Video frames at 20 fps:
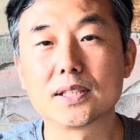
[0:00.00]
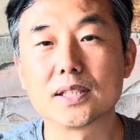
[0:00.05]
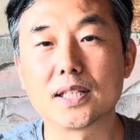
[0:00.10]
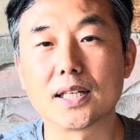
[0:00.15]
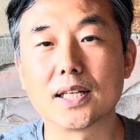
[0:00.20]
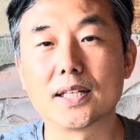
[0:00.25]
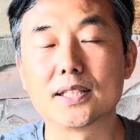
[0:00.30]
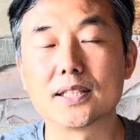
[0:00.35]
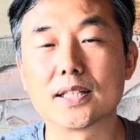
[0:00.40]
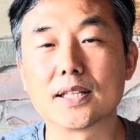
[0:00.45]

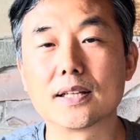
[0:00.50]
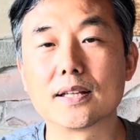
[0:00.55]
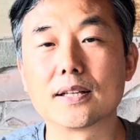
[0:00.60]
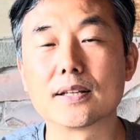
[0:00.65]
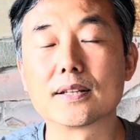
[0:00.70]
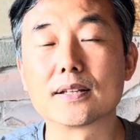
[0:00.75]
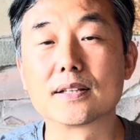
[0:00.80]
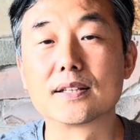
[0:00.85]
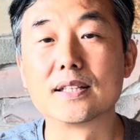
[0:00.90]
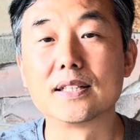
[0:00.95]
and
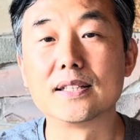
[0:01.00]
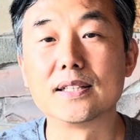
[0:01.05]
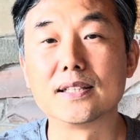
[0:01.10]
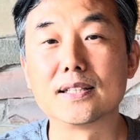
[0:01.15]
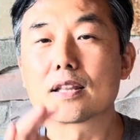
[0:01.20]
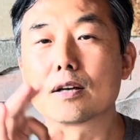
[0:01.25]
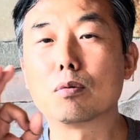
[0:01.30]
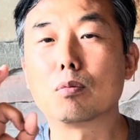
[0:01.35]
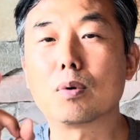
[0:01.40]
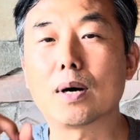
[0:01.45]
the
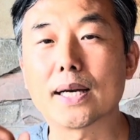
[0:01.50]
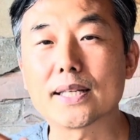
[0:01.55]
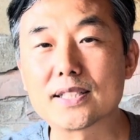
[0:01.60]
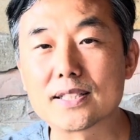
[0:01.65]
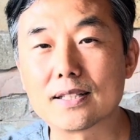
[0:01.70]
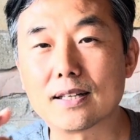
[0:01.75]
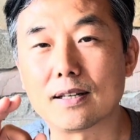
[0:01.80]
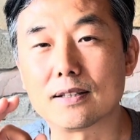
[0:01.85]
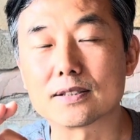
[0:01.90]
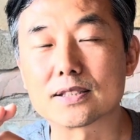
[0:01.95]
white
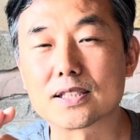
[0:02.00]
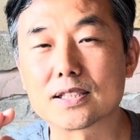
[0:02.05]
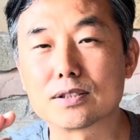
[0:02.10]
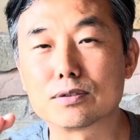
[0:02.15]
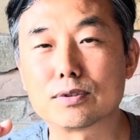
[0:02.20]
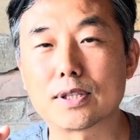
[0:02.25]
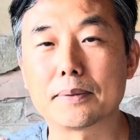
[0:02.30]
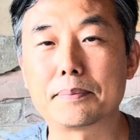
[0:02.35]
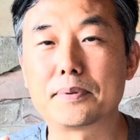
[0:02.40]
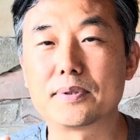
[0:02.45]
dot
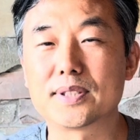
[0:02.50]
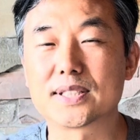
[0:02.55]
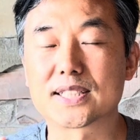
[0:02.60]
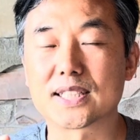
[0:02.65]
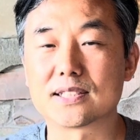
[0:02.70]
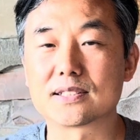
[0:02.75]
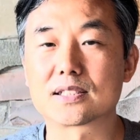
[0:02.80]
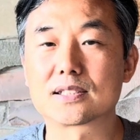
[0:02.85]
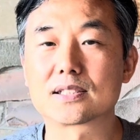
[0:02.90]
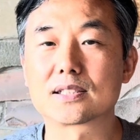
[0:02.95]

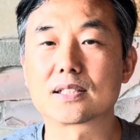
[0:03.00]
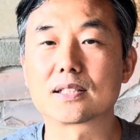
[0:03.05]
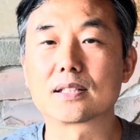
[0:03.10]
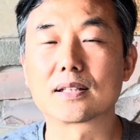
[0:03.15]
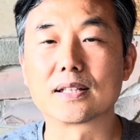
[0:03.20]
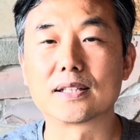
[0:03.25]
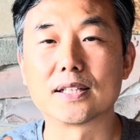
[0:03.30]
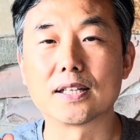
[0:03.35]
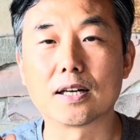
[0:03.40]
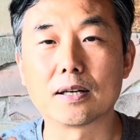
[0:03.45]
represents
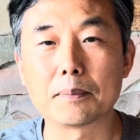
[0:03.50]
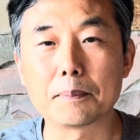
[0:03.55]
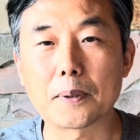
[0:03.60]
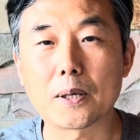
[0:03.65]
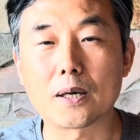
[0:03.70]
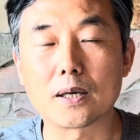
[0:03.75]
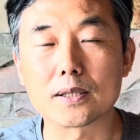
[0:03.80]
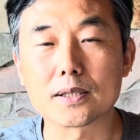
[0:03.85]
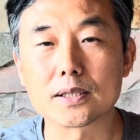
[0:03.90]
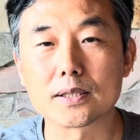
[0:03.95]
the yang
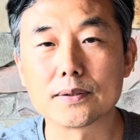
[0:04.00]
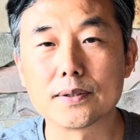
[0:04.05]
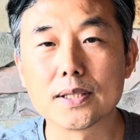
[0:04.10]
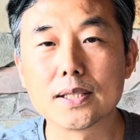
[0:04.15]
part.